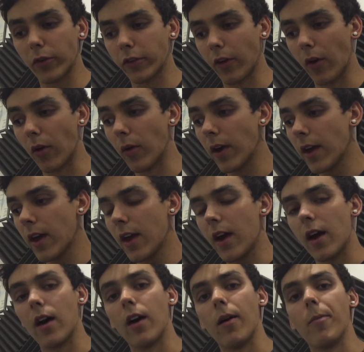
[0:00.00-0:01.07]
So,
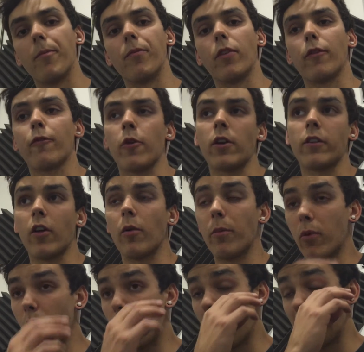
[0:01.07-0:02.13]
for
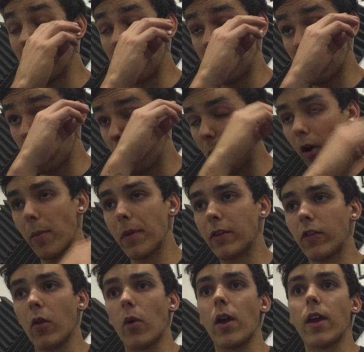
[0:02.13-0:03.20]
example, 1 minute you might be
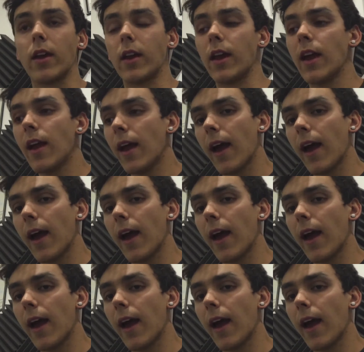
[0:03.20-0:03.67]
doing